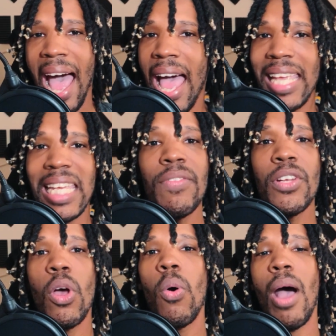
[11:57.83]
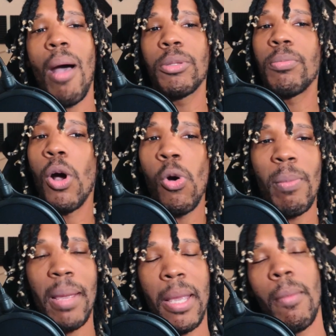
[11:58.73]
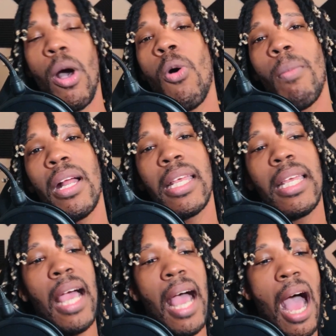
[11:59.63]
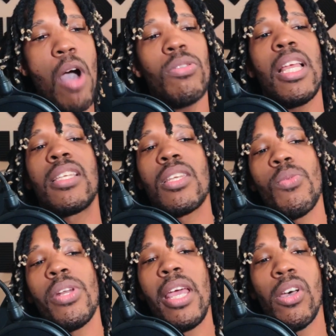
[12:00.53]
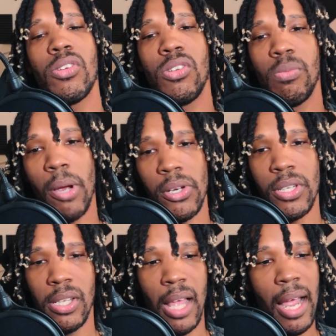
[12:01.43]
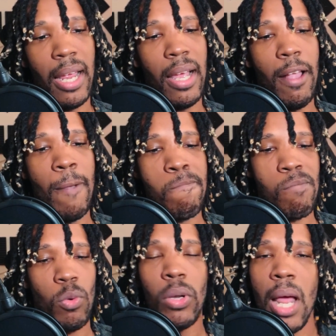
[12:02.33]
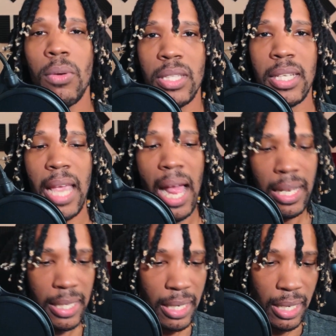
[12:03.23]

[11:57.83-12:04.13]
even though I was my own man making my own money, I was at someone else's mercy. Like when I was in Cali,